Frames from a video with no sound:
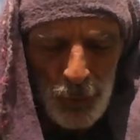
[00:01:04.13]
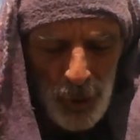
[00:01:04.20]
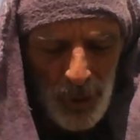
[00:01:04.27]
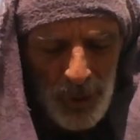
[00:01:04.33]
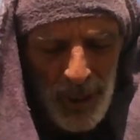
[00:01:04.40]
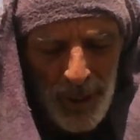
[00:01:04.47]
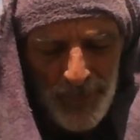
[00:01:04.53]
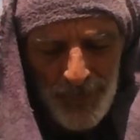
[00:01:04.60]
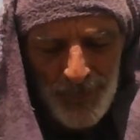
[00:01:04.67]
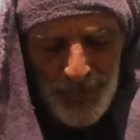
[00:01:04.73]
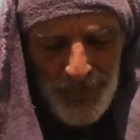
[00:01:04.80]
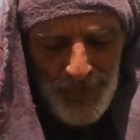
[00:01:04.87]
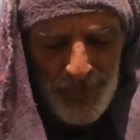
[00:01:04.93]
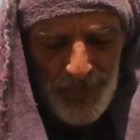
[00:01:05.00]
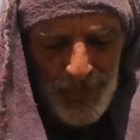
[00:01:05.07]
turn up
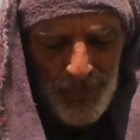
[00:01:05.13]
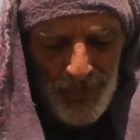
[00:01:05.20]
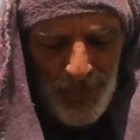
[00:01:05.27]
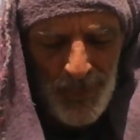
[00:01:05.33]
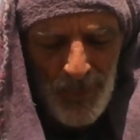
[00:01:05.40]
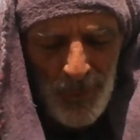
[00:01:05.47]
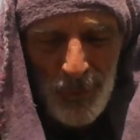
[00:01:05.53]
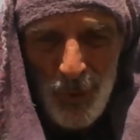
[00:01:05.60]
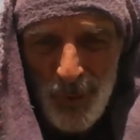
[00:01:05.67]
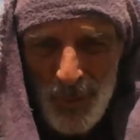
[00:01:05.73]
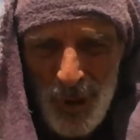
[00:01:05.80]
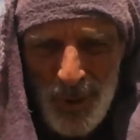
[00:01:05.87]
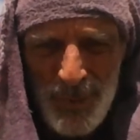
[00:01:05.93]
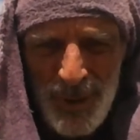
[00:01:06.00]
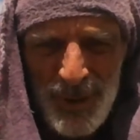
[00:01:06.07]
for a
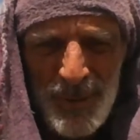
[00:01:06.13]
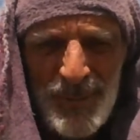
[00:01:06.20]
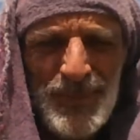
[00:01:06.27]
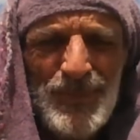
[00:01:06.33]
moment.